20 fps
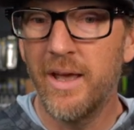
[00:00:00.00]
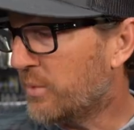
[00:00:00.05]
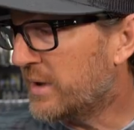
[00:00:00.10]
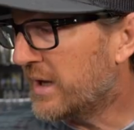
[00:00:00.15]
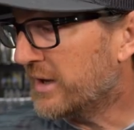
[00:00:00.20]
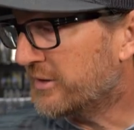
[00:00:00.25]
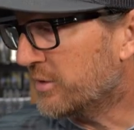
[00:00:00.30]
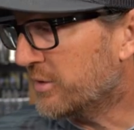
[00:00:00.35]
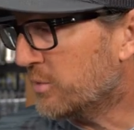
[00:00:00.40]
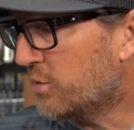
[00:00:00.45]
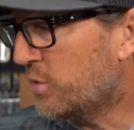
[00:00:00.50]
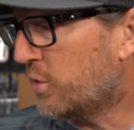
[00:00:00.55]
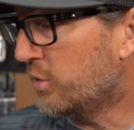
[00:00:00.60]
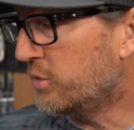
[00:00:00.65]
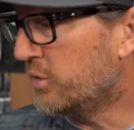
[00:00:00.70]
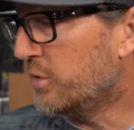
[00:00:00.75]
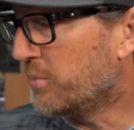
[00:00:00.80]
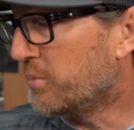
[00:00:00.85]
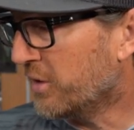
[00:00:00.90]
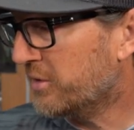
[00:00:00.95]
We got some cool
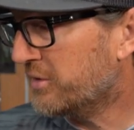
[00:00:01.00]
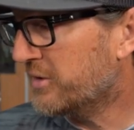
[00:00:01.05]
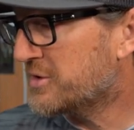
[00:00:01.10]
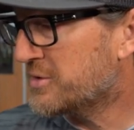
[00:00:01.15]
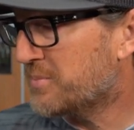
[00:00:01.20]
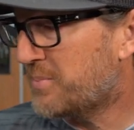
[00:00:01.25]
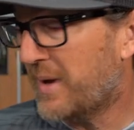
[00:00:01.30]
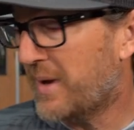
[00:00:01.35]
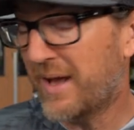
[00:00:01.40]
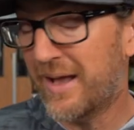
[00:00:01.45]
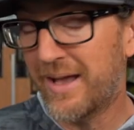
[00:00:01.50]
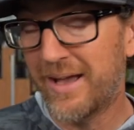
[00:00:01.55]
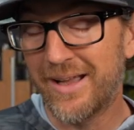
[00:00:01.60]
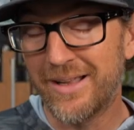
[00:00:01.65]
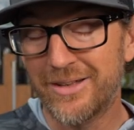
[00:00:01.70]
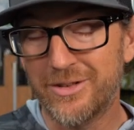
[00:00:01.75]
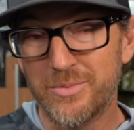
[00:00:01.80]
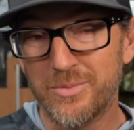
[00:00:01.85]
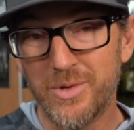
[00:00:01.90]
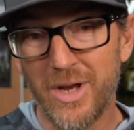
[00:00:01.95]
new Berkley
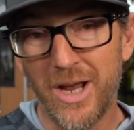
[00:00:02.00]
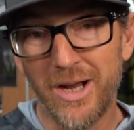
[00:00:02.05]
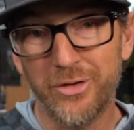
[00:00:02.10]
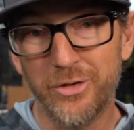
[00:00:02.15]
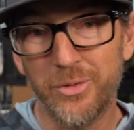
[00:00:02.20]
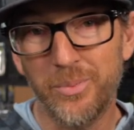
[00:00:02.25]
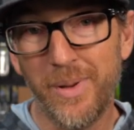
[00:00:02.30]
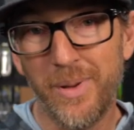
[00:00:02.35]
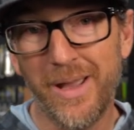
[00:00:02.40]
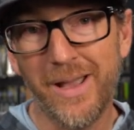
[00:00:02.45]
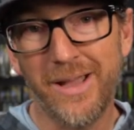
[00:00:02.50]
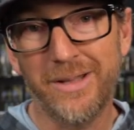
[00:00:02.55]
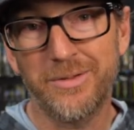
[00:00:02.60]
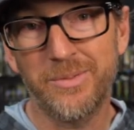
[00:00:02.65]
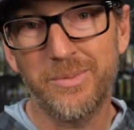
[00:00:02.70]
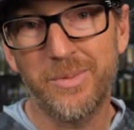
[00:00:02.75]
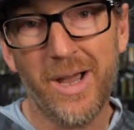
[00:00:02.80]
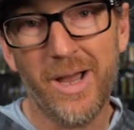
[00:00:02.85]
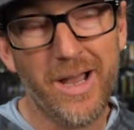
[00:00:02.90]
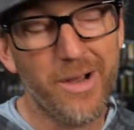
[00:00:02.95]
Japan, some Jackall Japan,
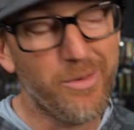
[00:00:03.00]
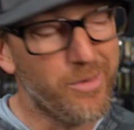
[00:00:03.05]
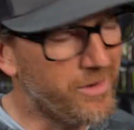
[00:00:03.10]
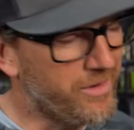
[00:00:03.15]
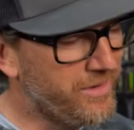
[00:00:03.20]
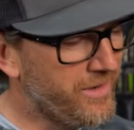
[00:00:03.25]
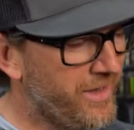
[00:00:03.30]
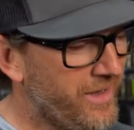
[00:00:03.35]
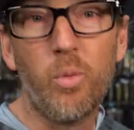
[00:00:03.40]
some Daiwa.